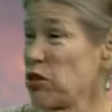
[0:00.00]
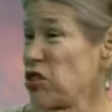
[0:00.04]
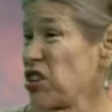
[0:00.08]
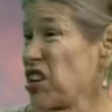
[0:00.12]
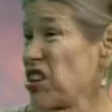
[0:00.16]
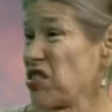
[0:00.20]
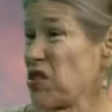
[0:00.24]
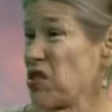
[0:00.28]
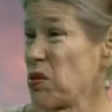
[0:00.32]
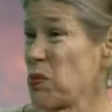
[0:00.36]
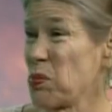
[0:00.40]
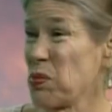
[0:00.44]
She
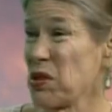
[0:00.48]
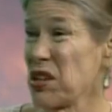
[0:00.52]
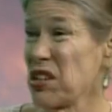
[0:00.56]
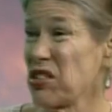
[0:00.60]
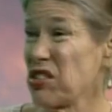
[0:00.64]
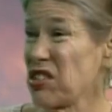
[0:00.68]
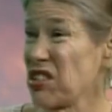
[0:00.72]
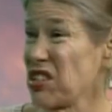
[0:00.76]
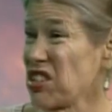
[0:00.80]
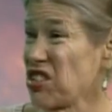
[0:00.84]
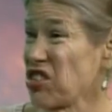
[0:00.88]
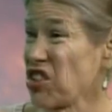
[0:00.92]
hasn't been
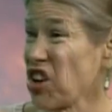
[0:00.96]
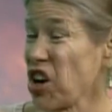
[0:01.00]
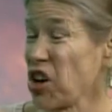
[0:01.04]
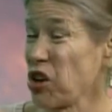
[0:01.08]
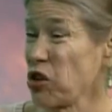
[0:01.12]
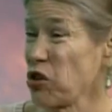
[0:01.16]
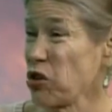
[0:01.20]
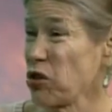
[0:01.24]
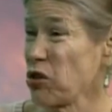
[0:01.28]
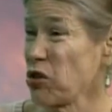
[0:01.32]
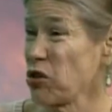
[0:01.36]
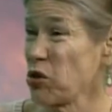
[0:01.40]
to the
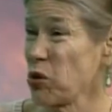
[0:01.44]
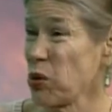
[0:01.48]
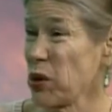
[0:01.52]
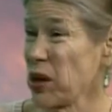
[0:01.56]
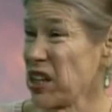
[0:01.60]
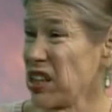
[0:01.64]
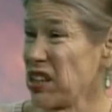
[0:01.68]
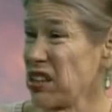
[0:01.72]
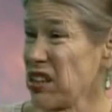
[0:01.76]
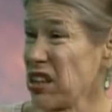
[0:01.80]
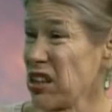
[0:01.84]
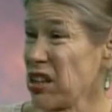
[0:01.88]
doctor in
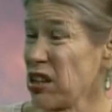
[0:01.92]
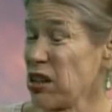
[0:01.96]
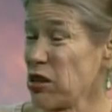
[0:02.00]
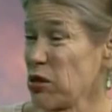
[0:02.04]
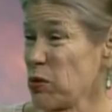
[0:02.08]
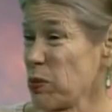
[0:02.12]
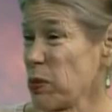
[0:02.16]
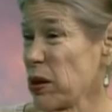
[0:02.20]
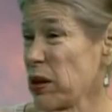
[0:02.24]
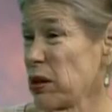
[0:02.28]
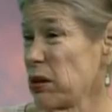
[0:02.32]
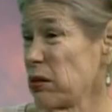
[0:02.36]
20 days,
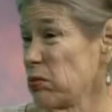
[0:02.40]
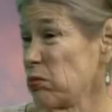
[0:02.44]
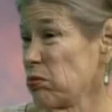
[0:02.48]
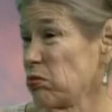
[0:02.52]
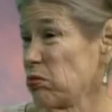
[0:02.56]
but